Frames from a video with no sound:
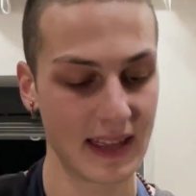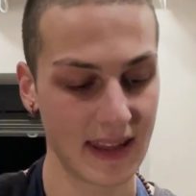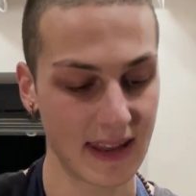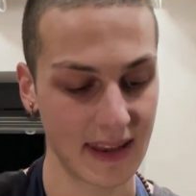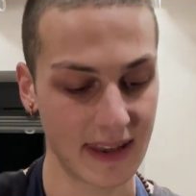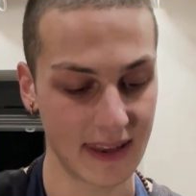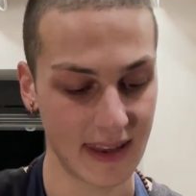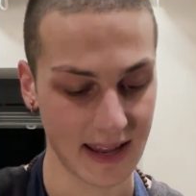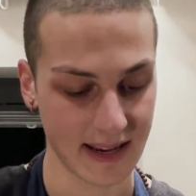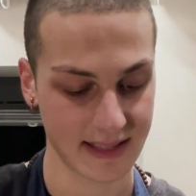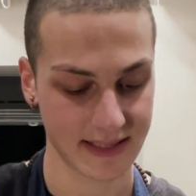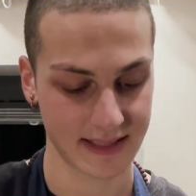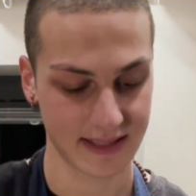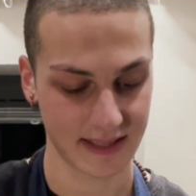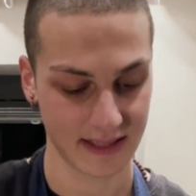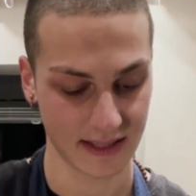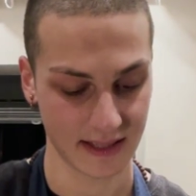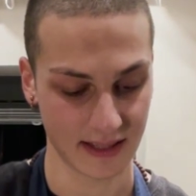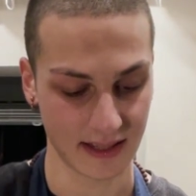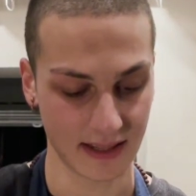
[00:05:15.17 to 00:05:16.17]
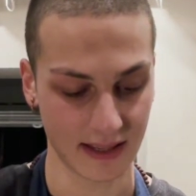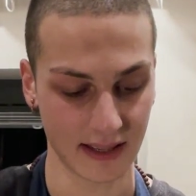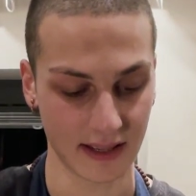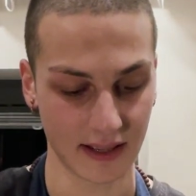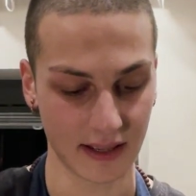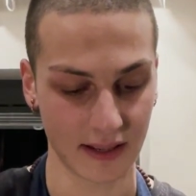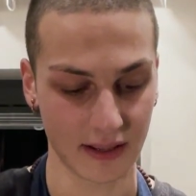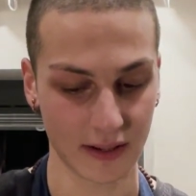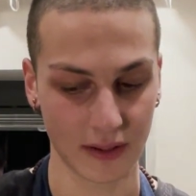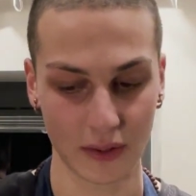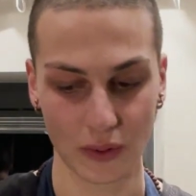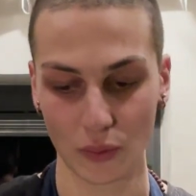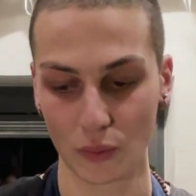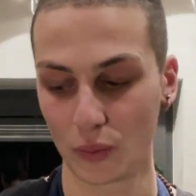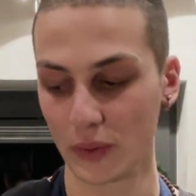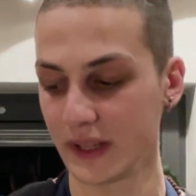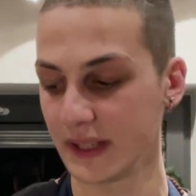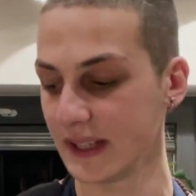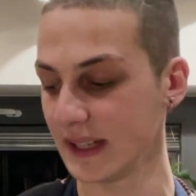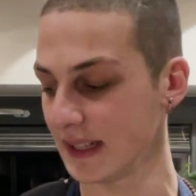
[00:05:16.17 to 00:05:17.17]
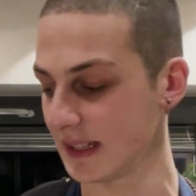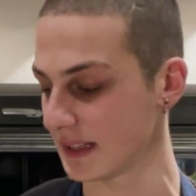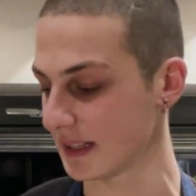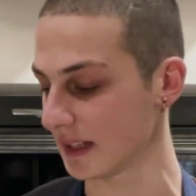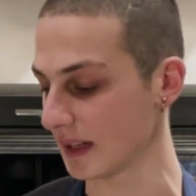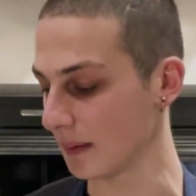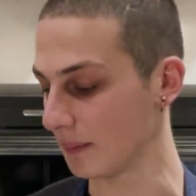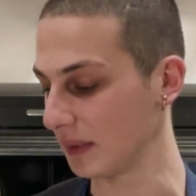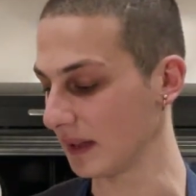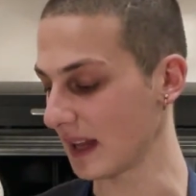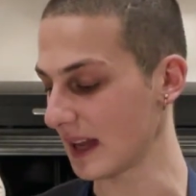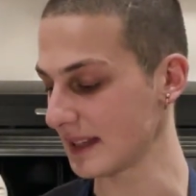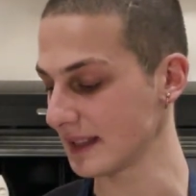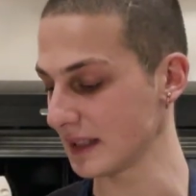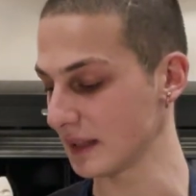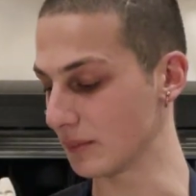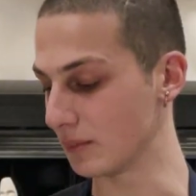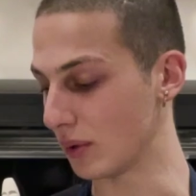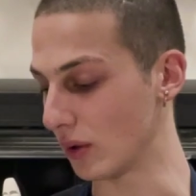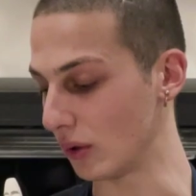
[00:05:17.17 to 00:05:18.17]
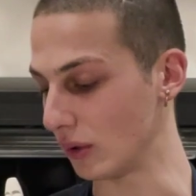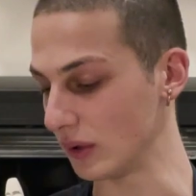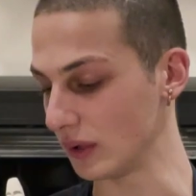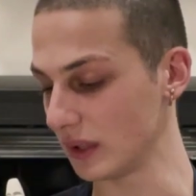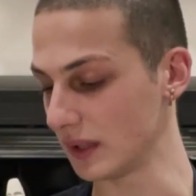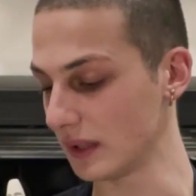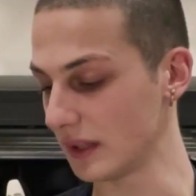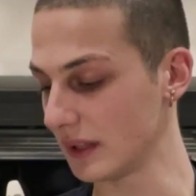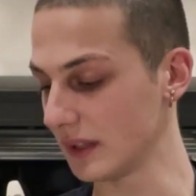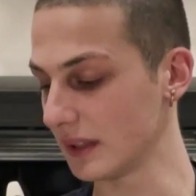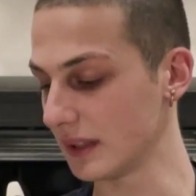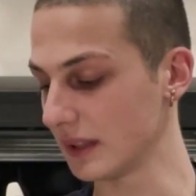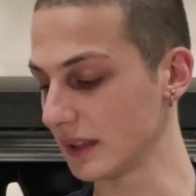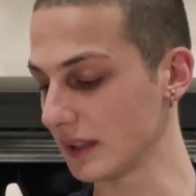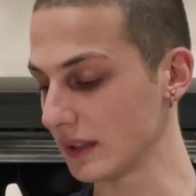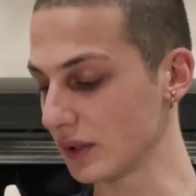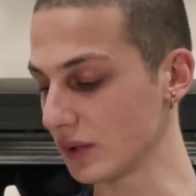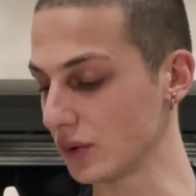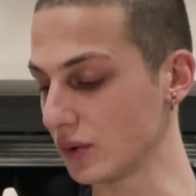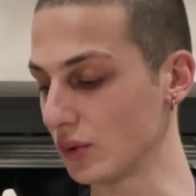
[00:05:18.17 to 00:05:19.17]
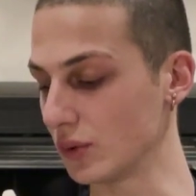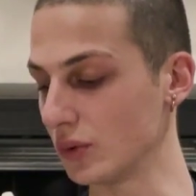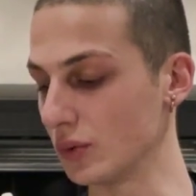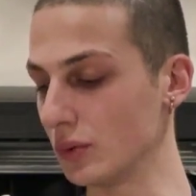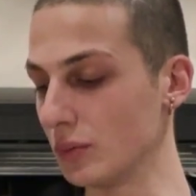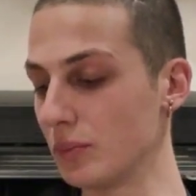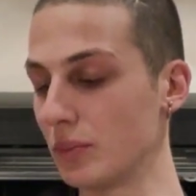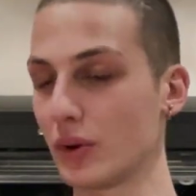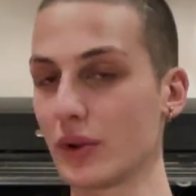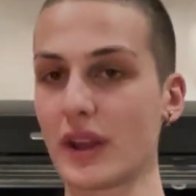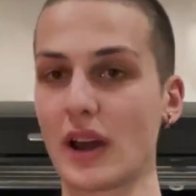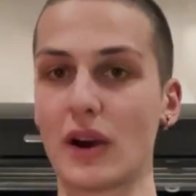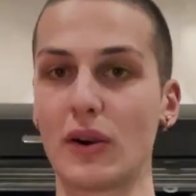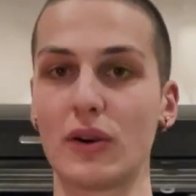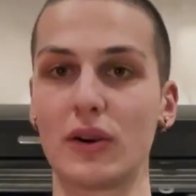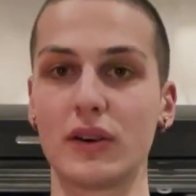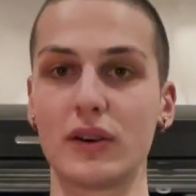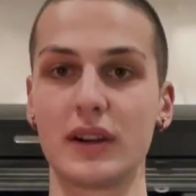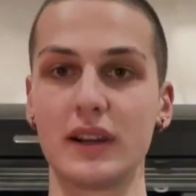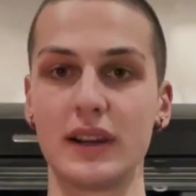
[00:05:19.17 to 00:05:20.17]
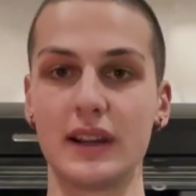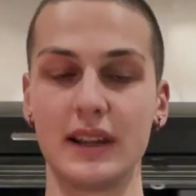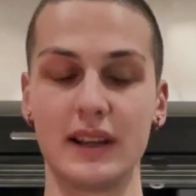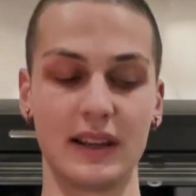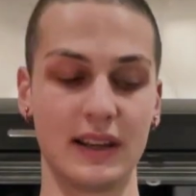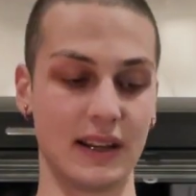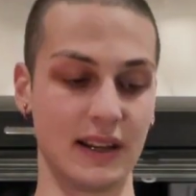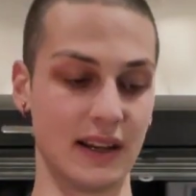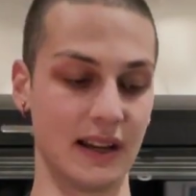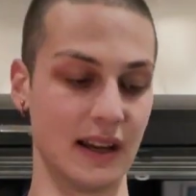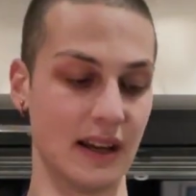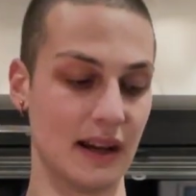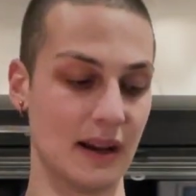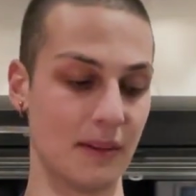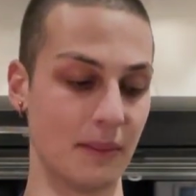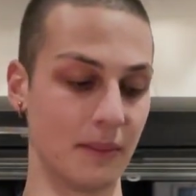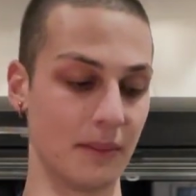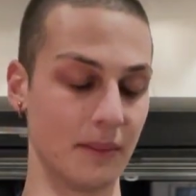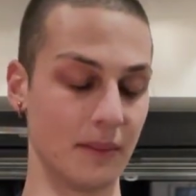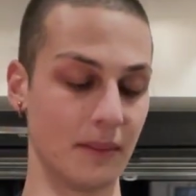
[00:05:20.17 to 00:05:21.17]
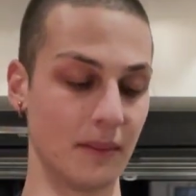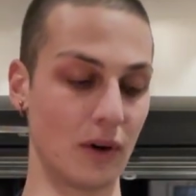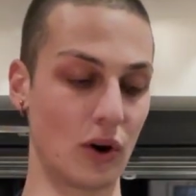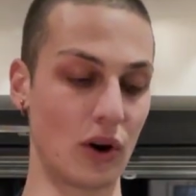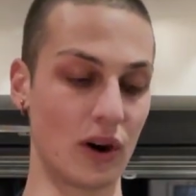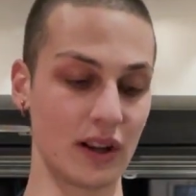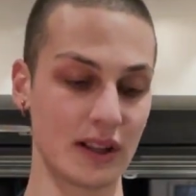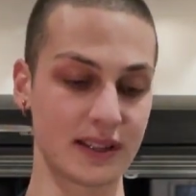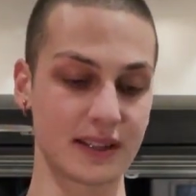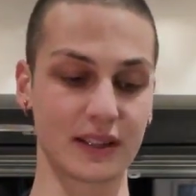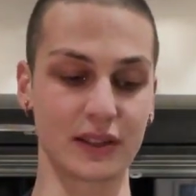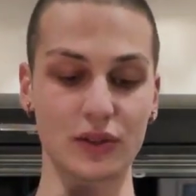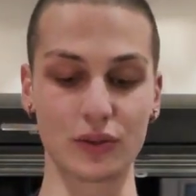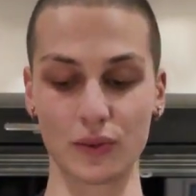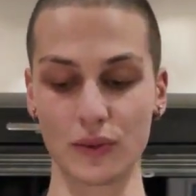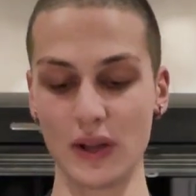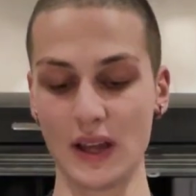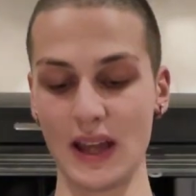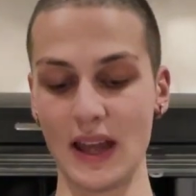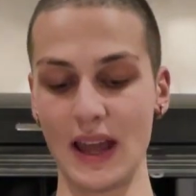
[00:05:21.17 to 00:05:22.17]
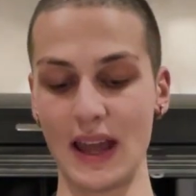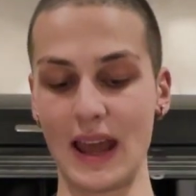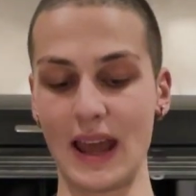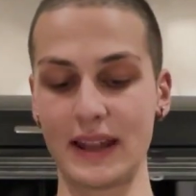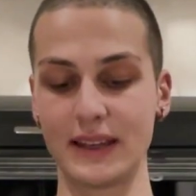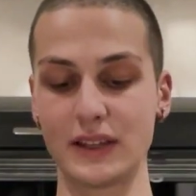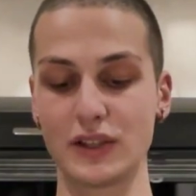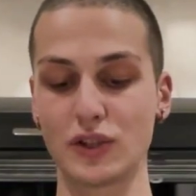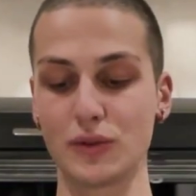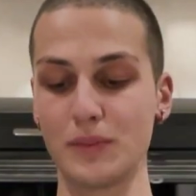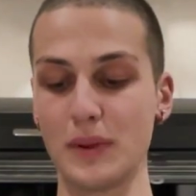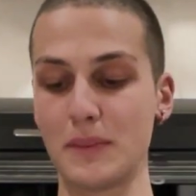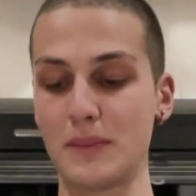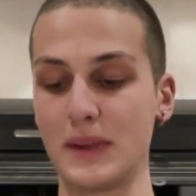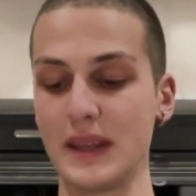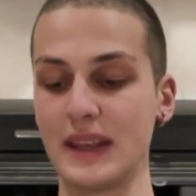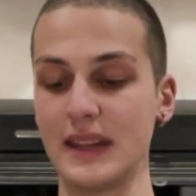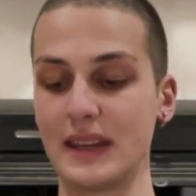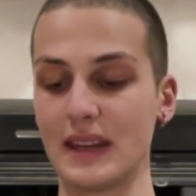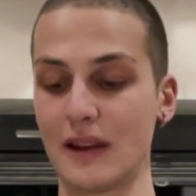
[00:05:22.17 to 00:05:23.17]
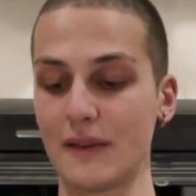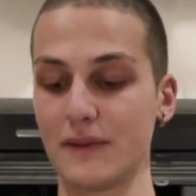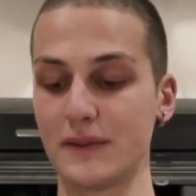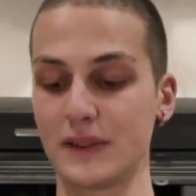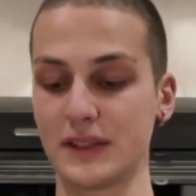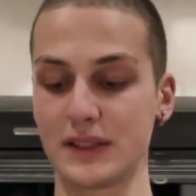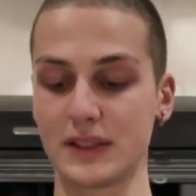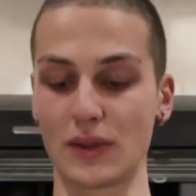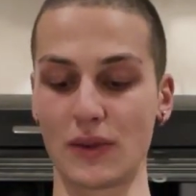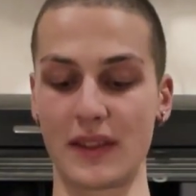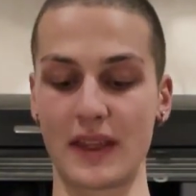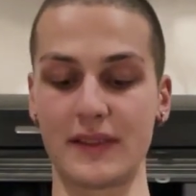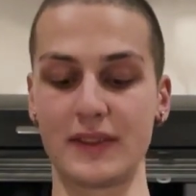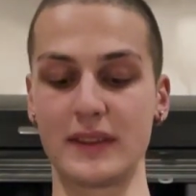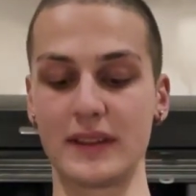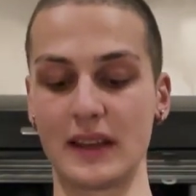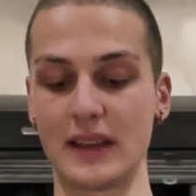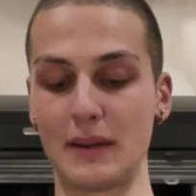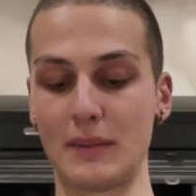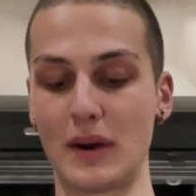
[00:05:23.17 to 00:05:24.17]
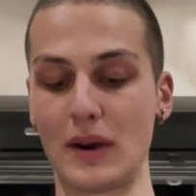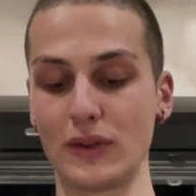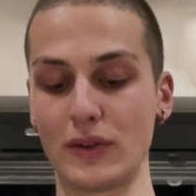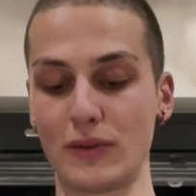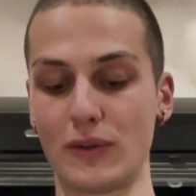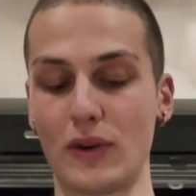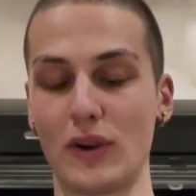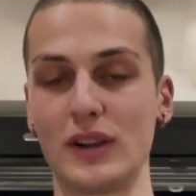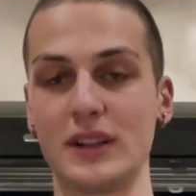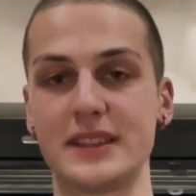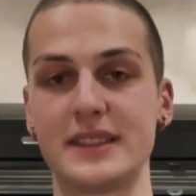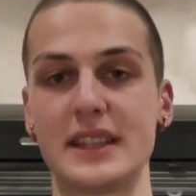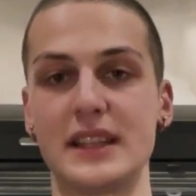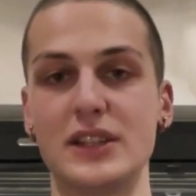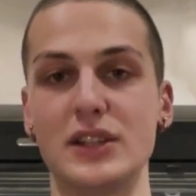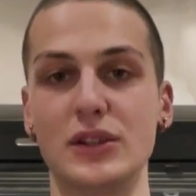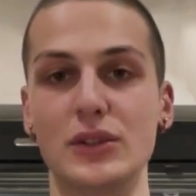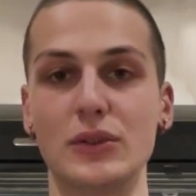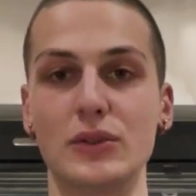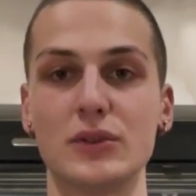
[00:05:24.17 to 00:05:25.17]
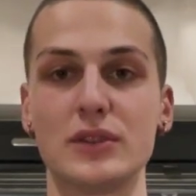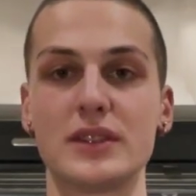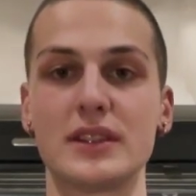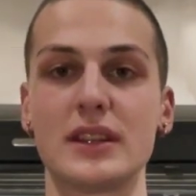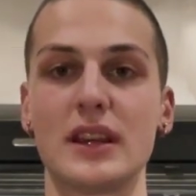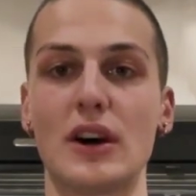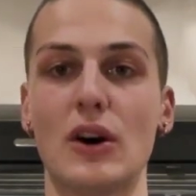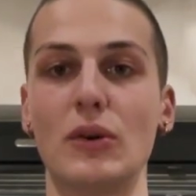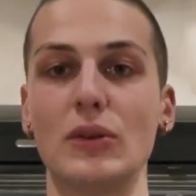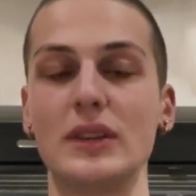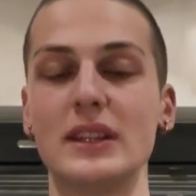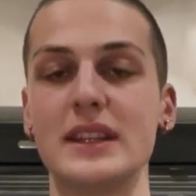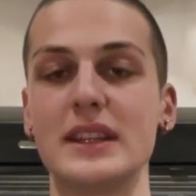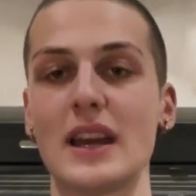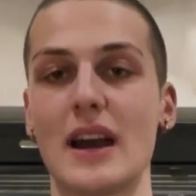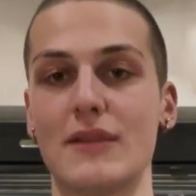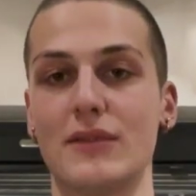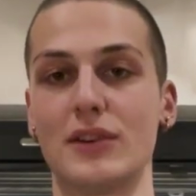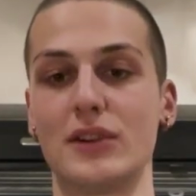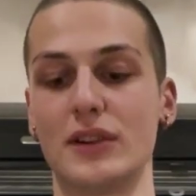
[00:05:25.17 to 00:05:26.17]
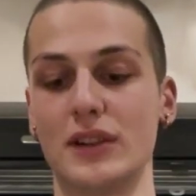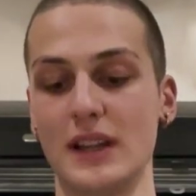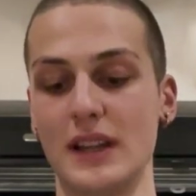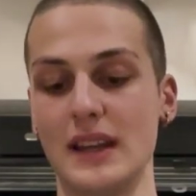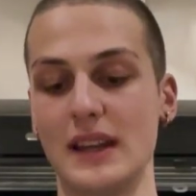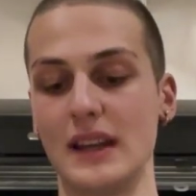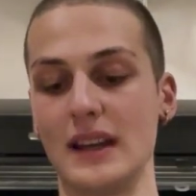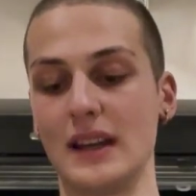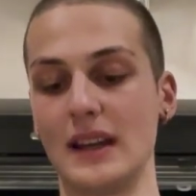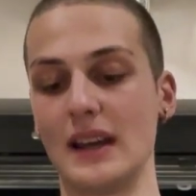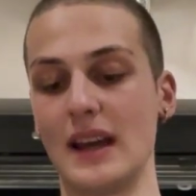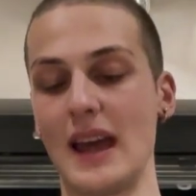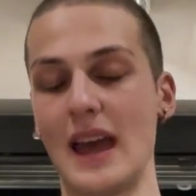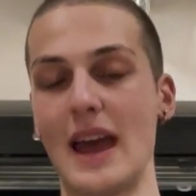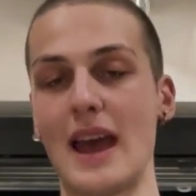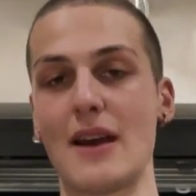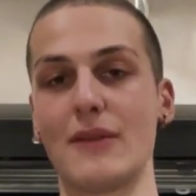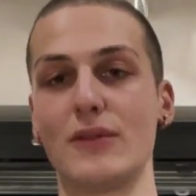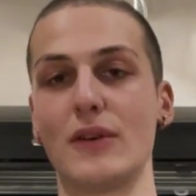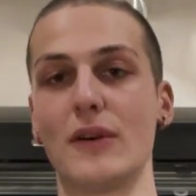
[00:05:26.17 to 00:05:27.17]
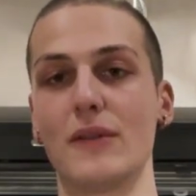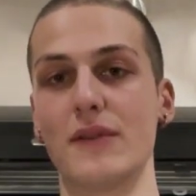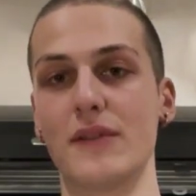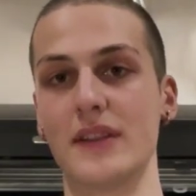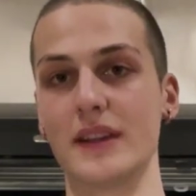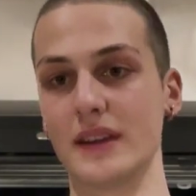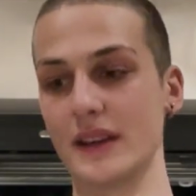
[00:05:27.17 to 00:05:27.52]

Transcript: Next, we need a plastic bowl to put our oils into, and it should be big enough so that the amount of oils that you use only cover half of